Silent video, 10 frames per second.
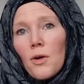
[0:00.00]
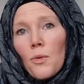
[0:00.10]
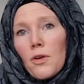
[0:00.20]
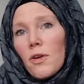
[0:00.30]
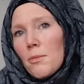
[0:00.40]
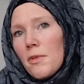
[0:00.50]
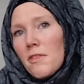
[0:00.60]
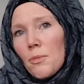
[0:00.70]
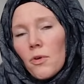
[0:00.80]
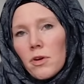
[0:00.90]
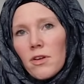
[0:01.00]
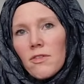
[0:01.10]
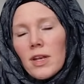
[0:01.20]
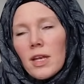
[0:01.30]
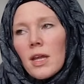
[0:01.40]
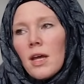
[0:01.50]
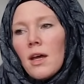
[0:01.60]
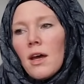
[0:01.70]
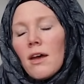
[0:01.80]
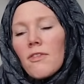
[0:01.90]
were incredibly supportive, and
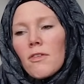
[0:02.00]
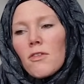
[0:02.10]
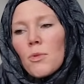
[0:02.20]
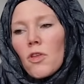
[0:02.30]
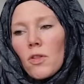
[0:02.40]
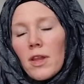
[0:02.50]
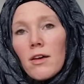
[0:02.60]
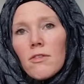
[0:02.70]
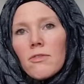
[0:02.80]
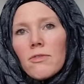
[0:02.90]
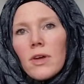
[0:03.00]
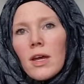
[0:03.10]
I felt so much love